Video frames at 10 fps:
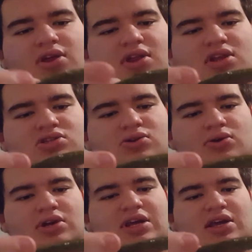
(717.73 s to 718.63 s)
a thing
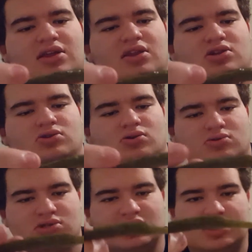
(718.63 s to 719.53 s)
that's unique that you
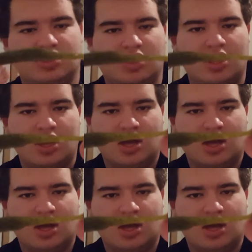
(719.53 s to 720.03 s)
don't see